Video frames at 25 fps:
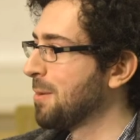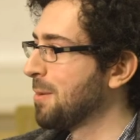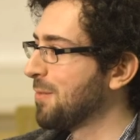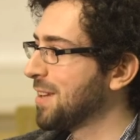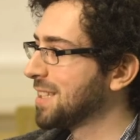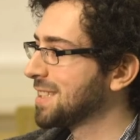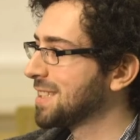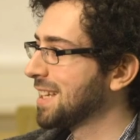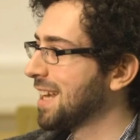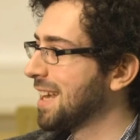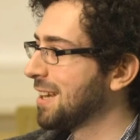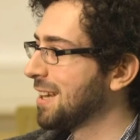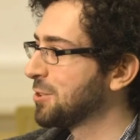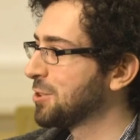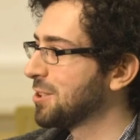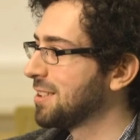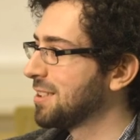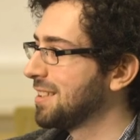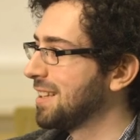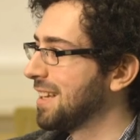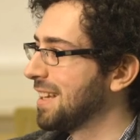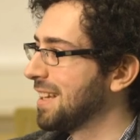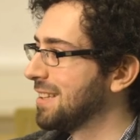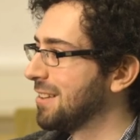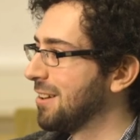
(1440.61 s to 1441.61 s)

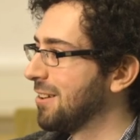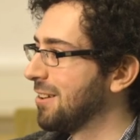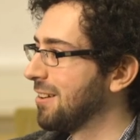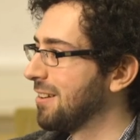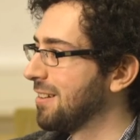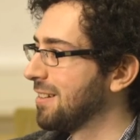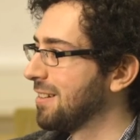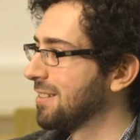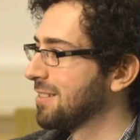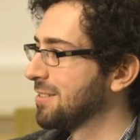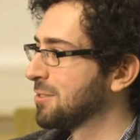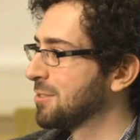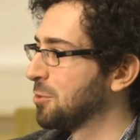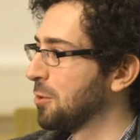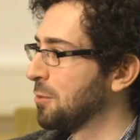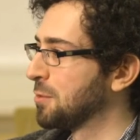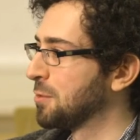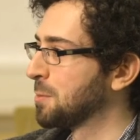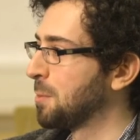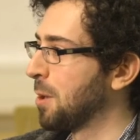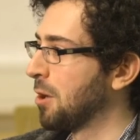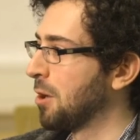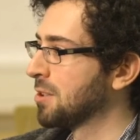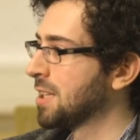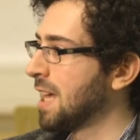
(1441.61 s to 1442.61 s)
investigation in their sort of
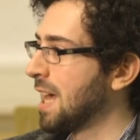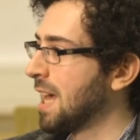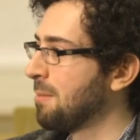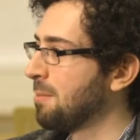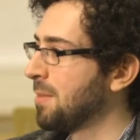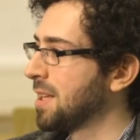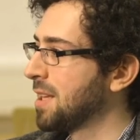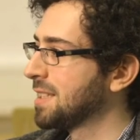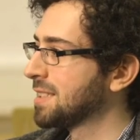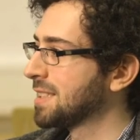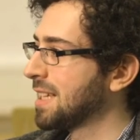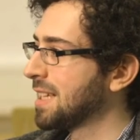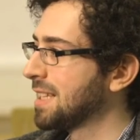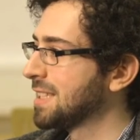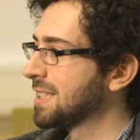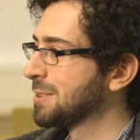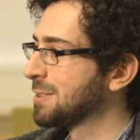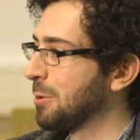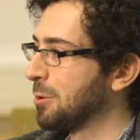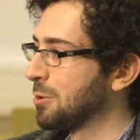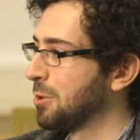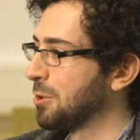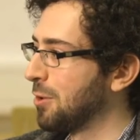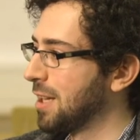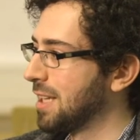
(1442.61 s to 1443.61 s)
spare time in a sense
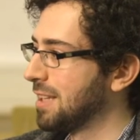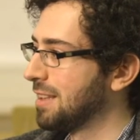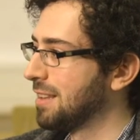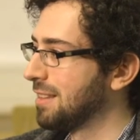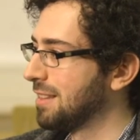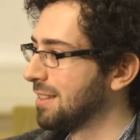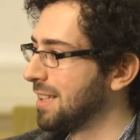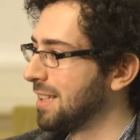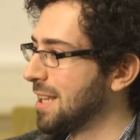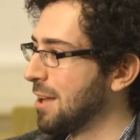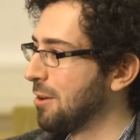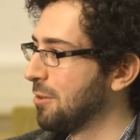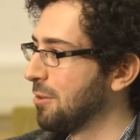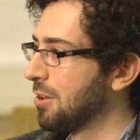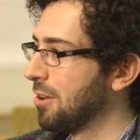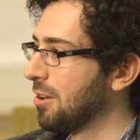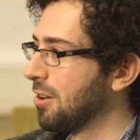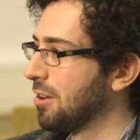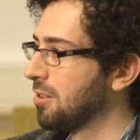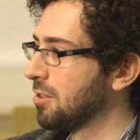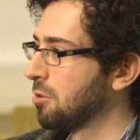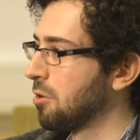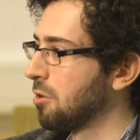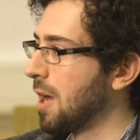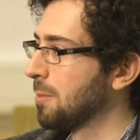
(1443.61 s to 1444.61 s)
while doing you know
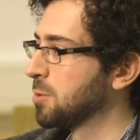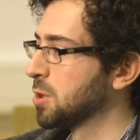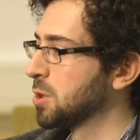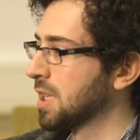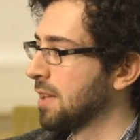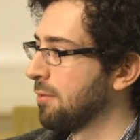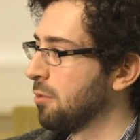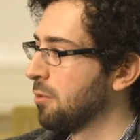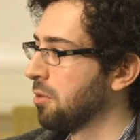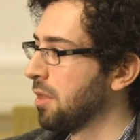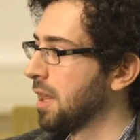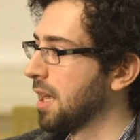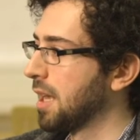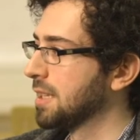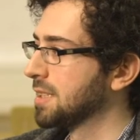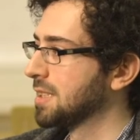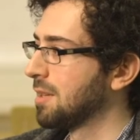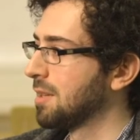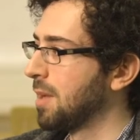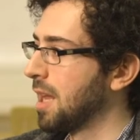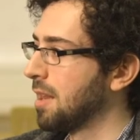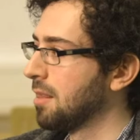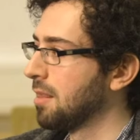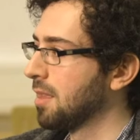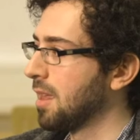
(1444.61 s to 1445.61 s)
their, their object level thing is the
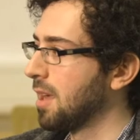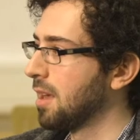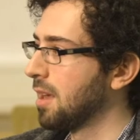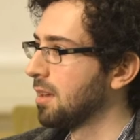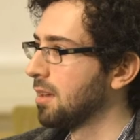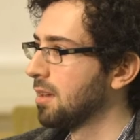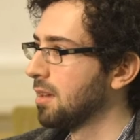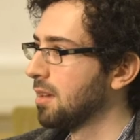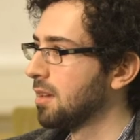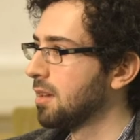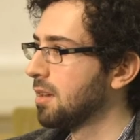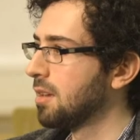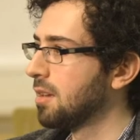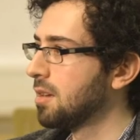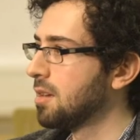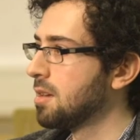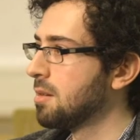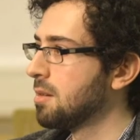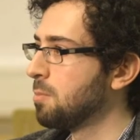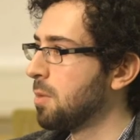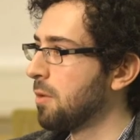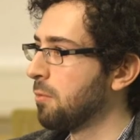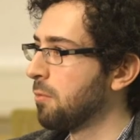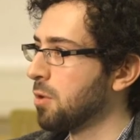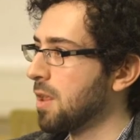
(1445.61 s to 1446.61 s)
main thing
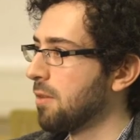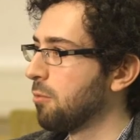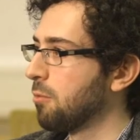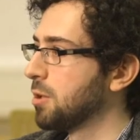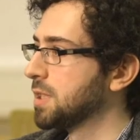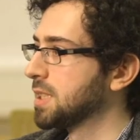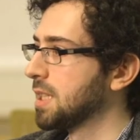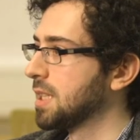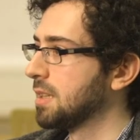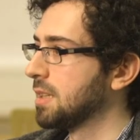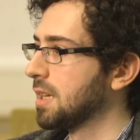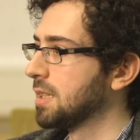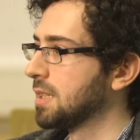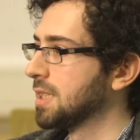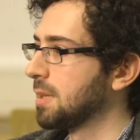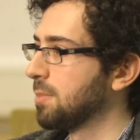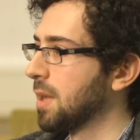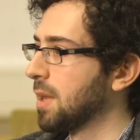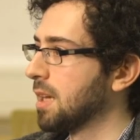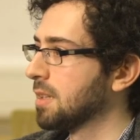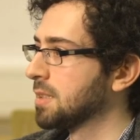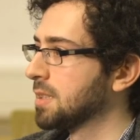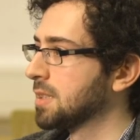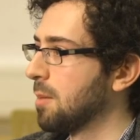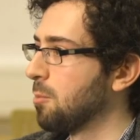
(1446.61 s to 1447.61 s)
but for that reason it does seem
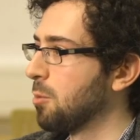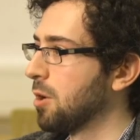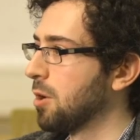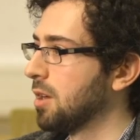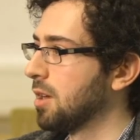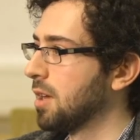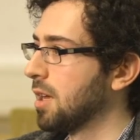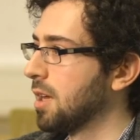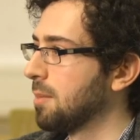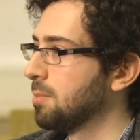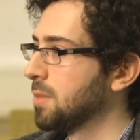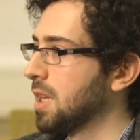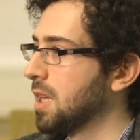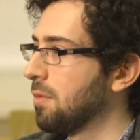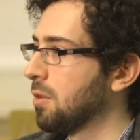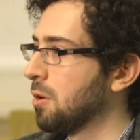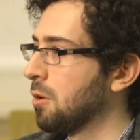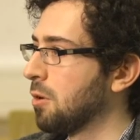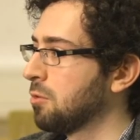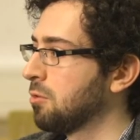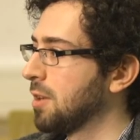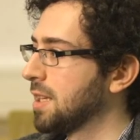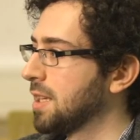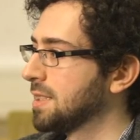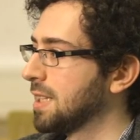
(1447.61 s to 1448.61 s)
like a somewhat um,
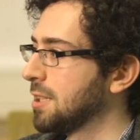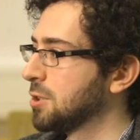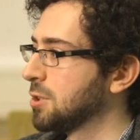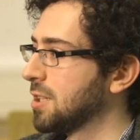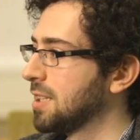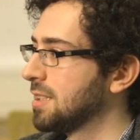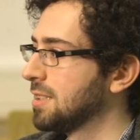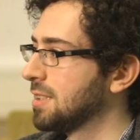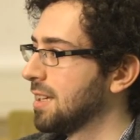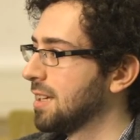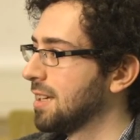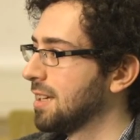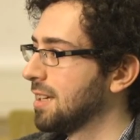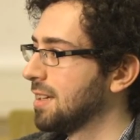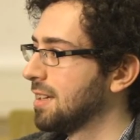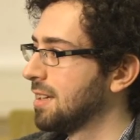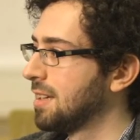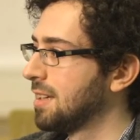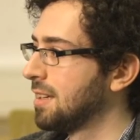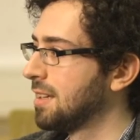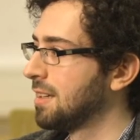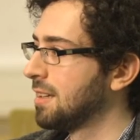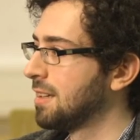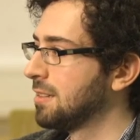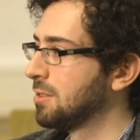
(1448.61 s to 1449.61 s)
difficult transition to
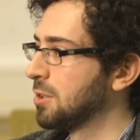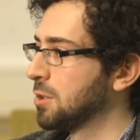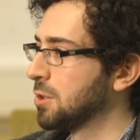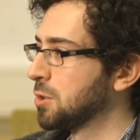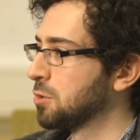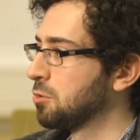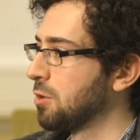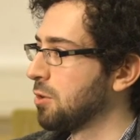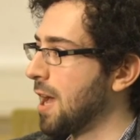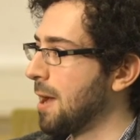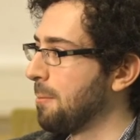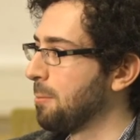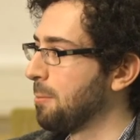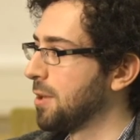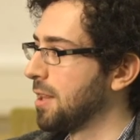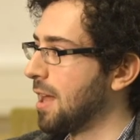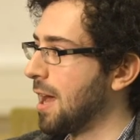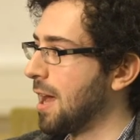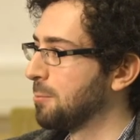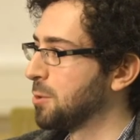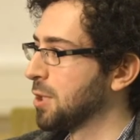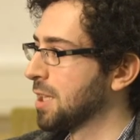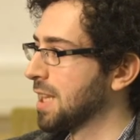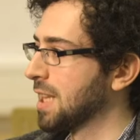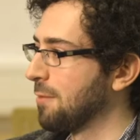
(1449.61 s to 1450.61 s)
just drop an
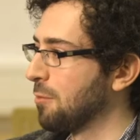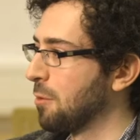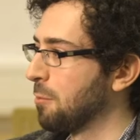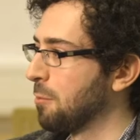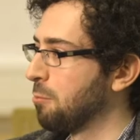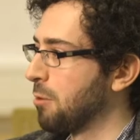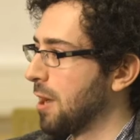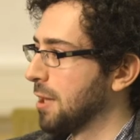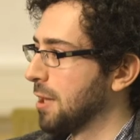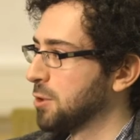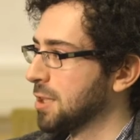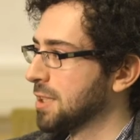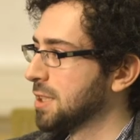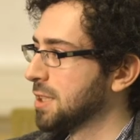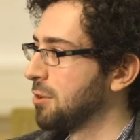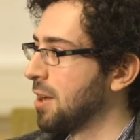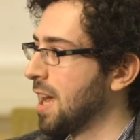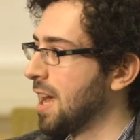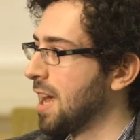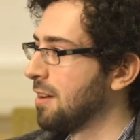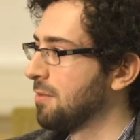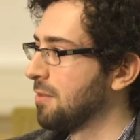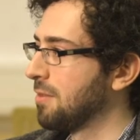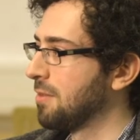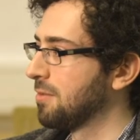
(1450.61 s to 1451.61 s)
object level project you
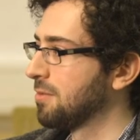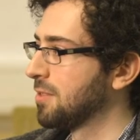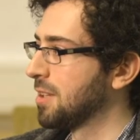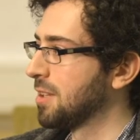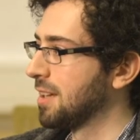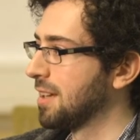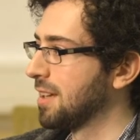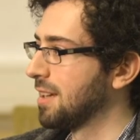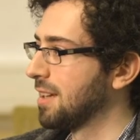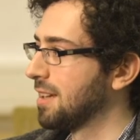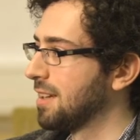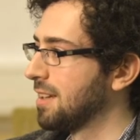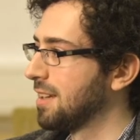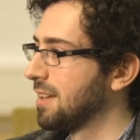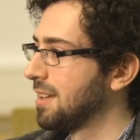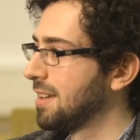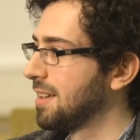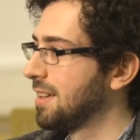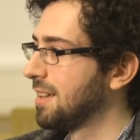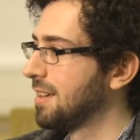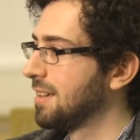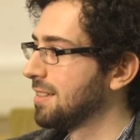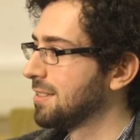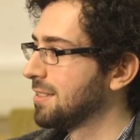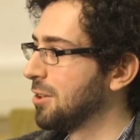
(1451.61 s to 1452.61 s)
have to
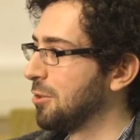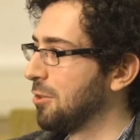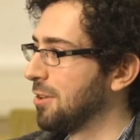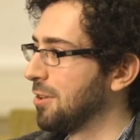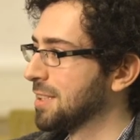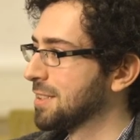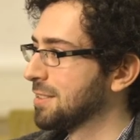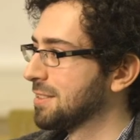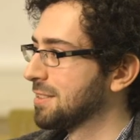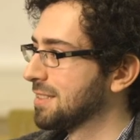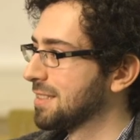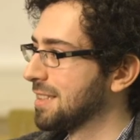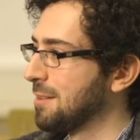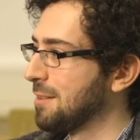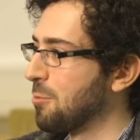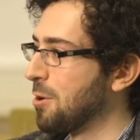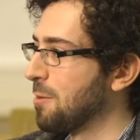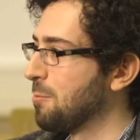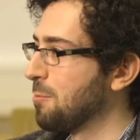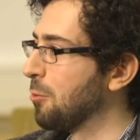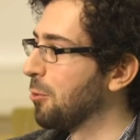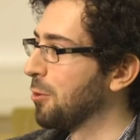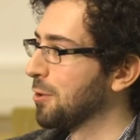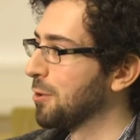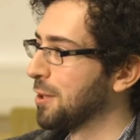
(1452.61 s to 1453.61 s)
right. to this somewhat
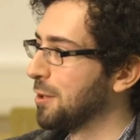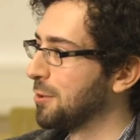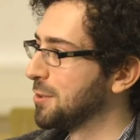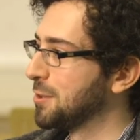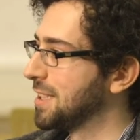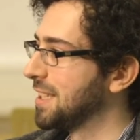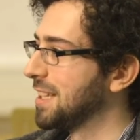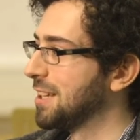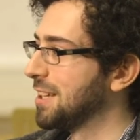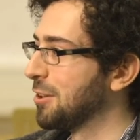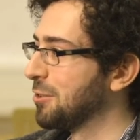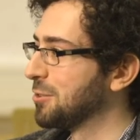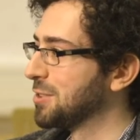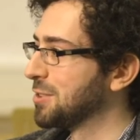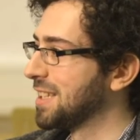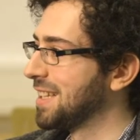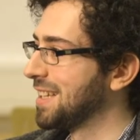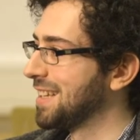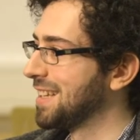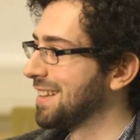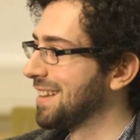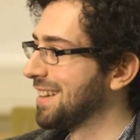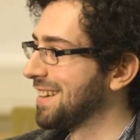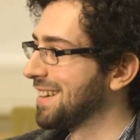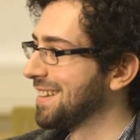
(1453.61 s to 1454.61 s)
more loosey
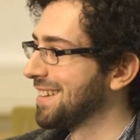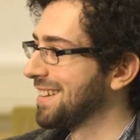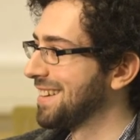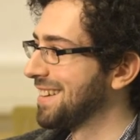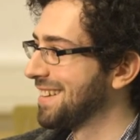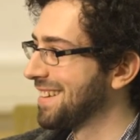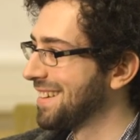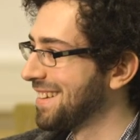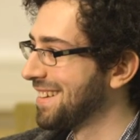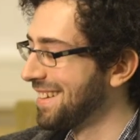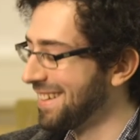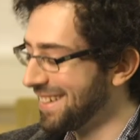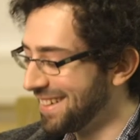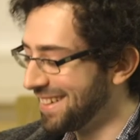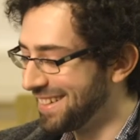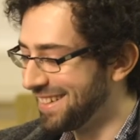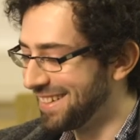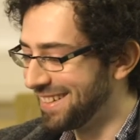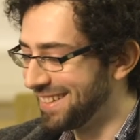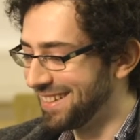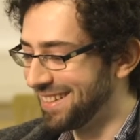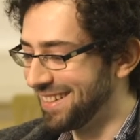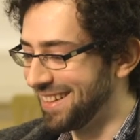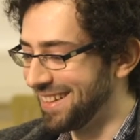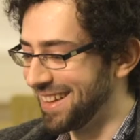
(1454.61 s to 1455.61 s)
goosey like
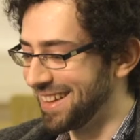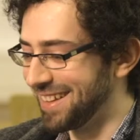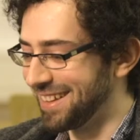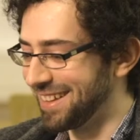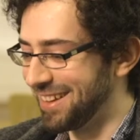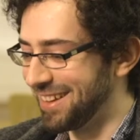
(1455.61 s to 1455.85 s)
like